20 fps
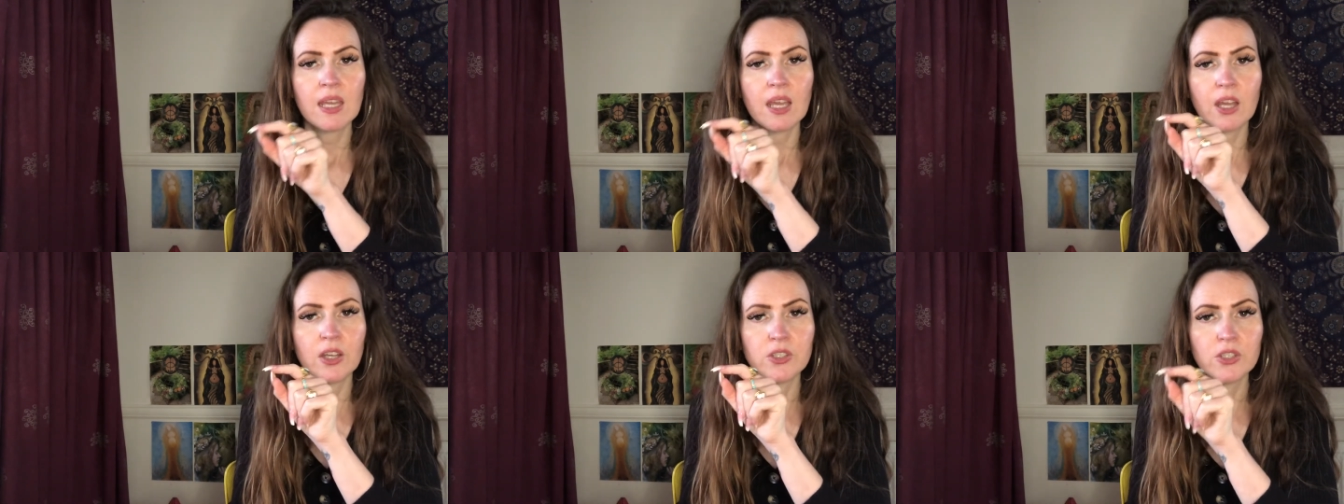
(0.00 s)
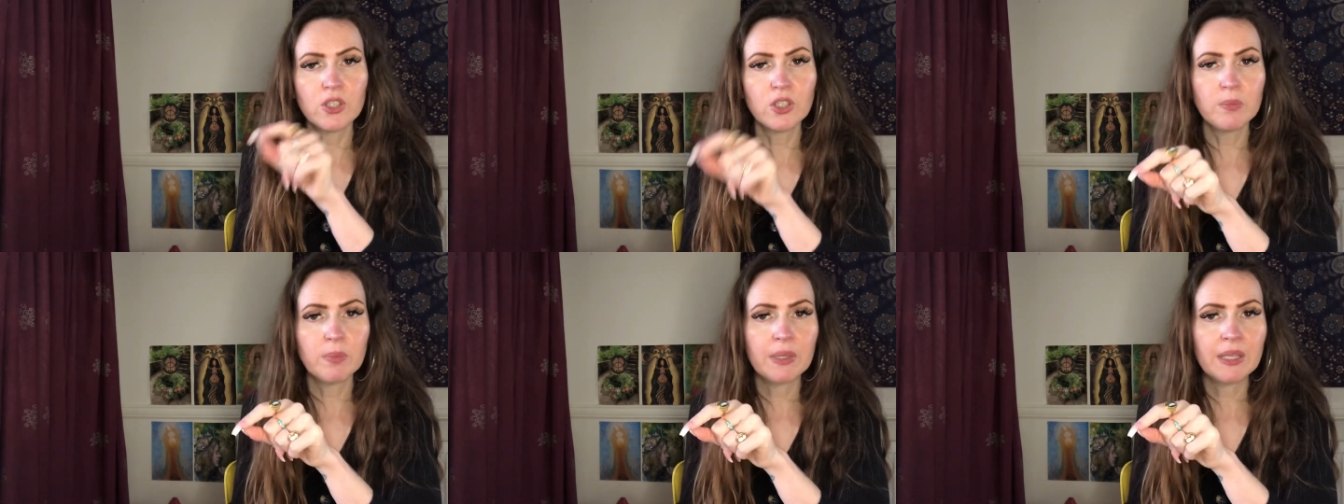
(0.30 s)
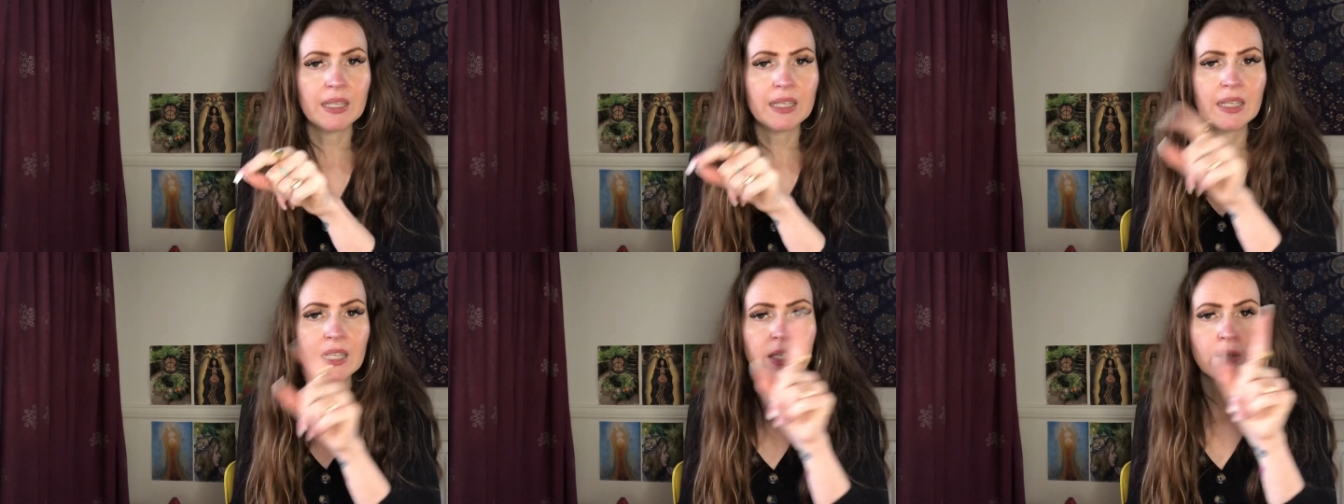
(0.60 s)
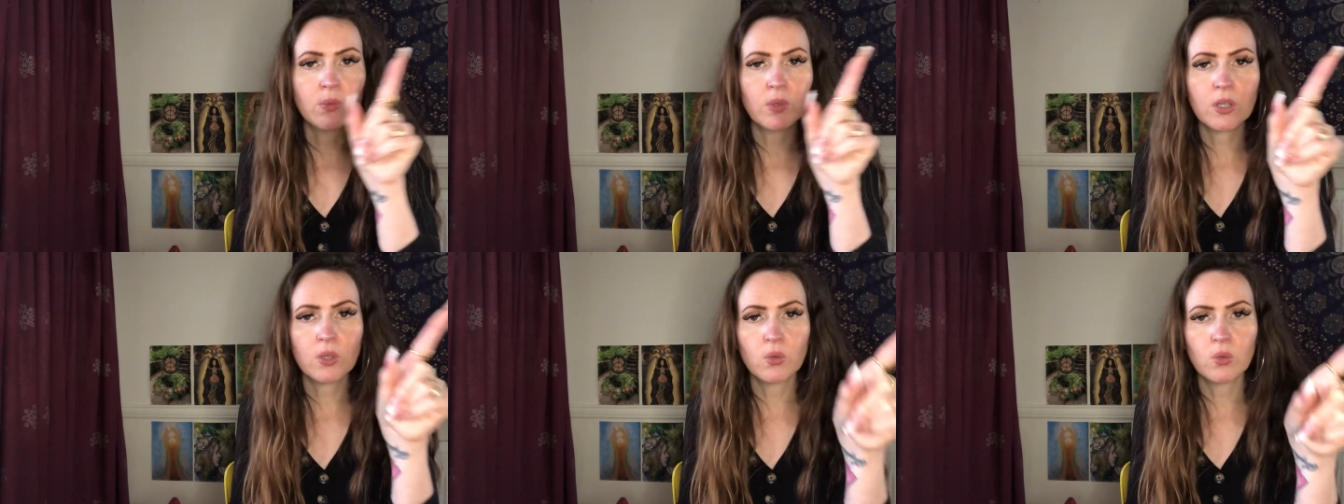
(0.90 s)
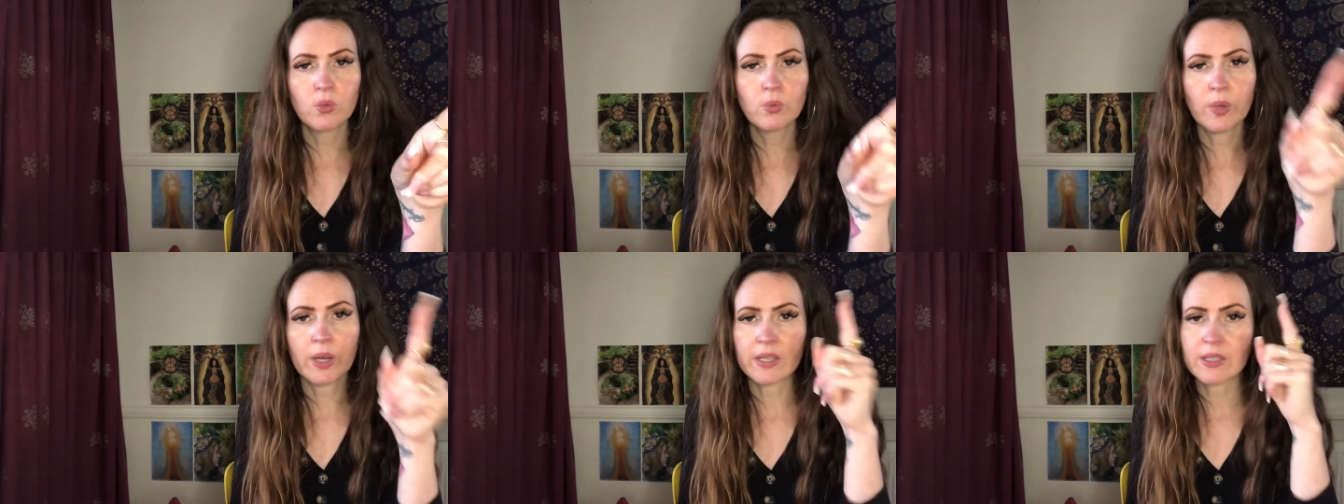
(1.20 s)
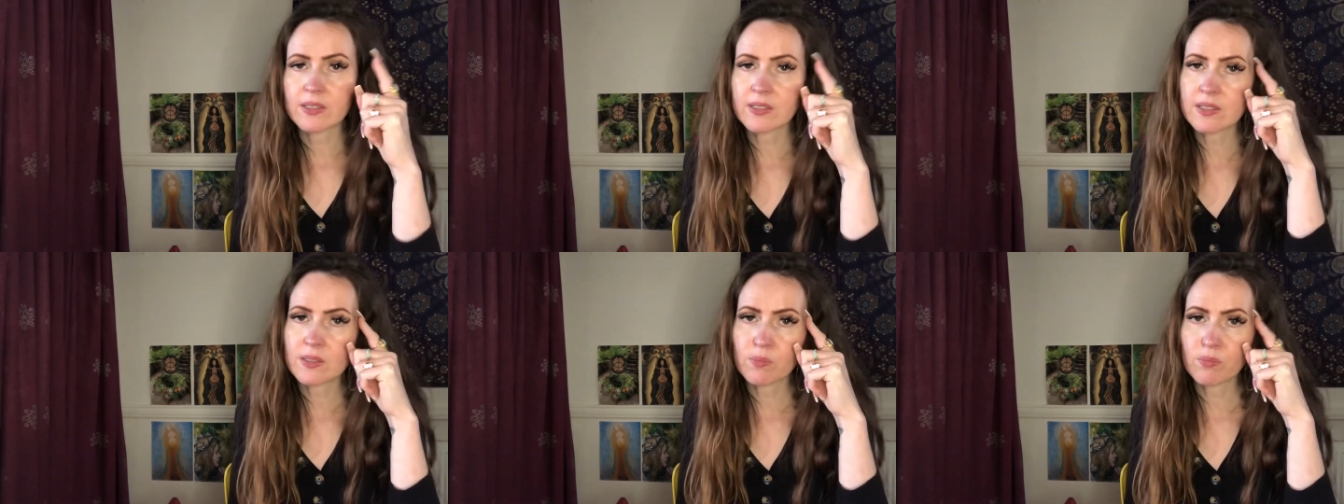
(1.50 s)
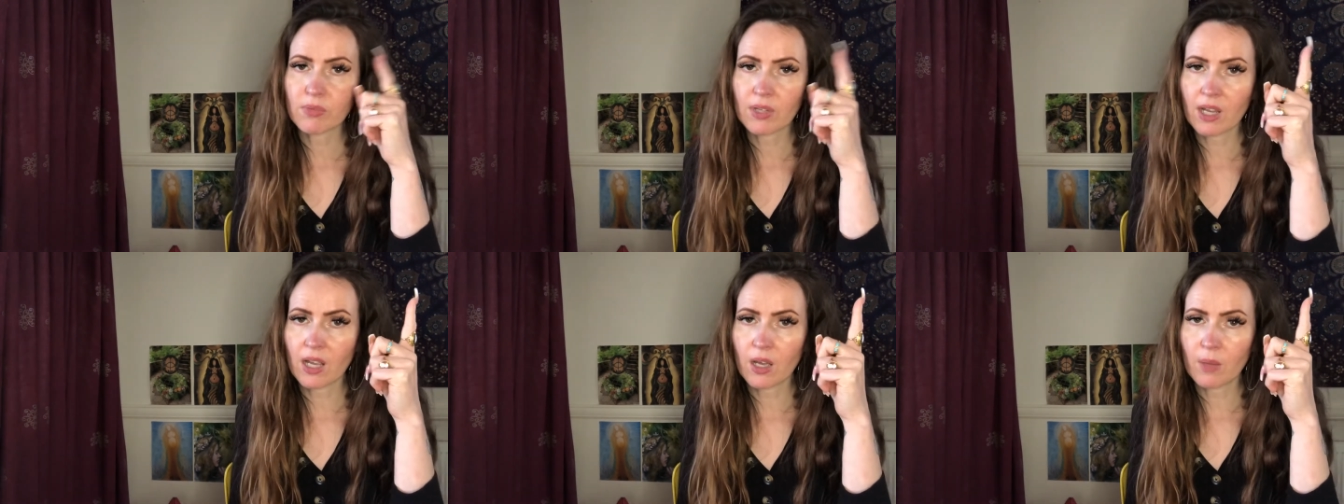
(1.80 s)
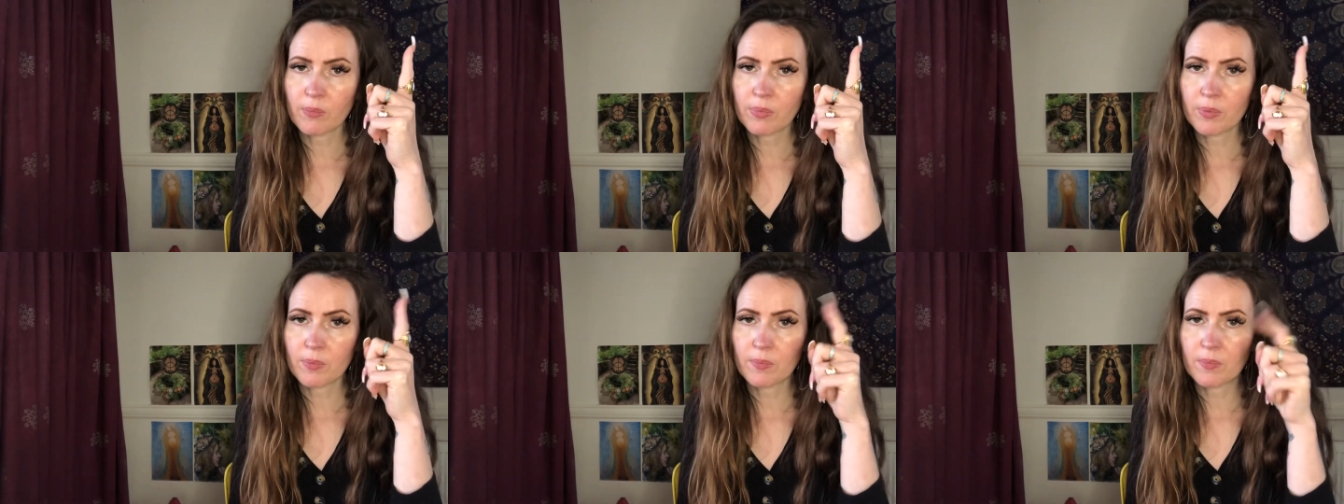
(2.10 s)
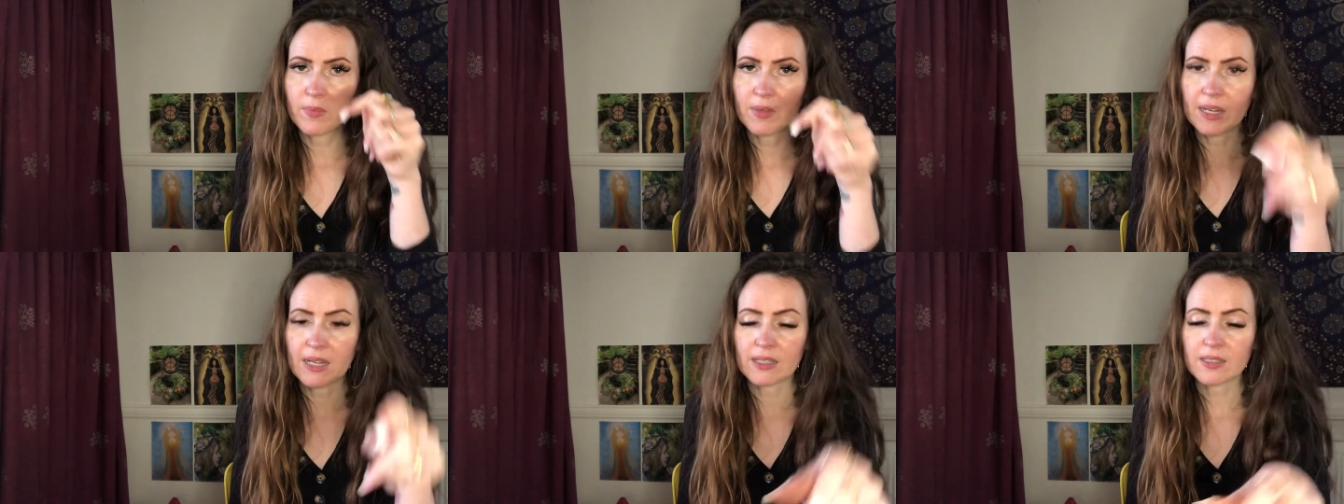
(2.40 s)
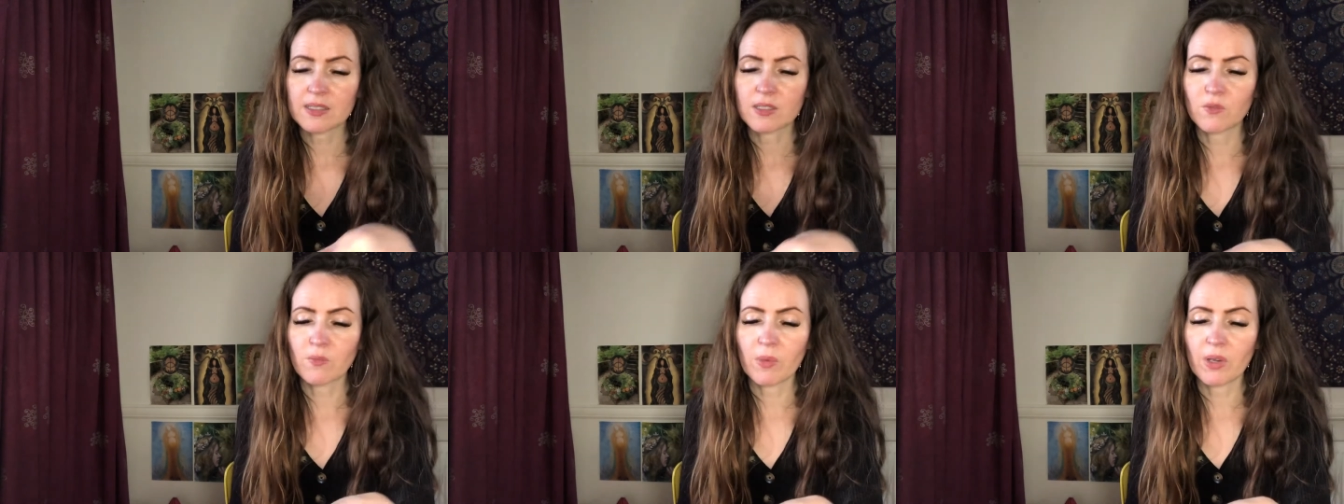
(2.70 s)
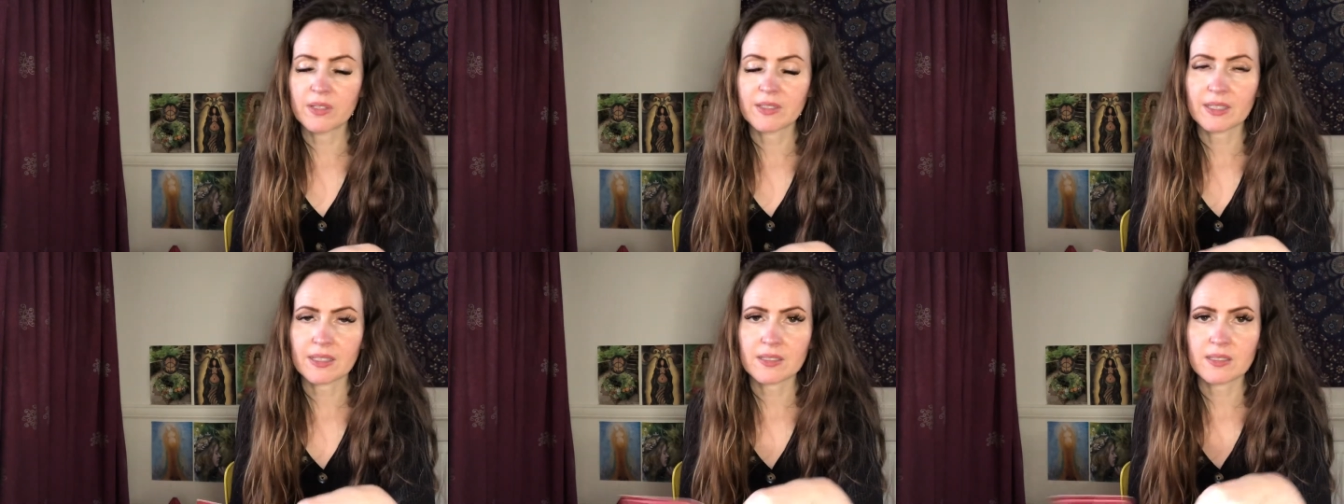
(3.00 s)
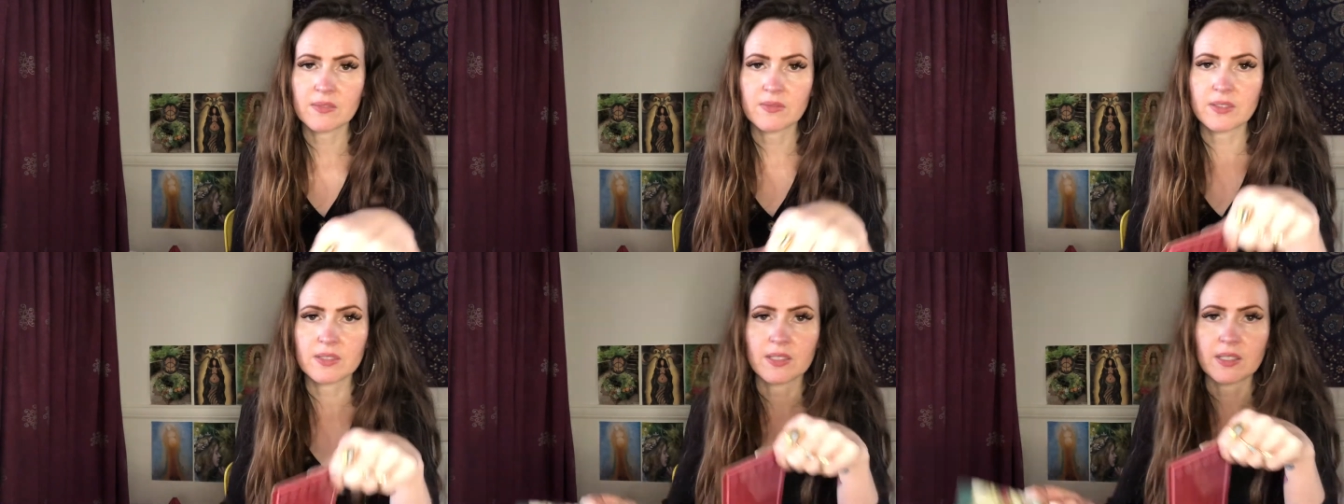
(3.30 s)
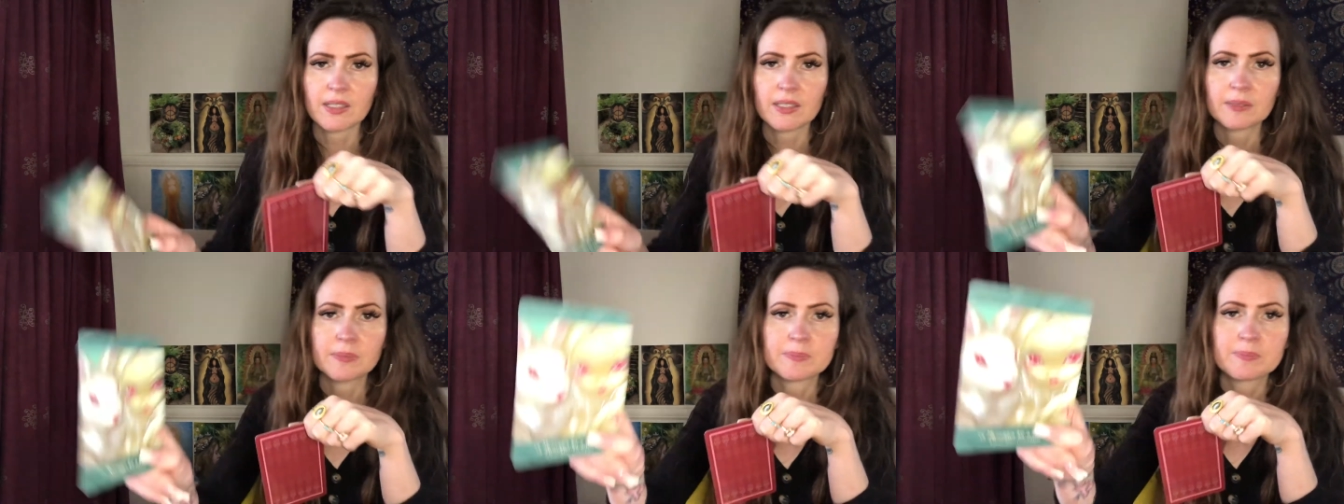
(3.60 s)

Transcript: a new beginning will always bring up negative mind activity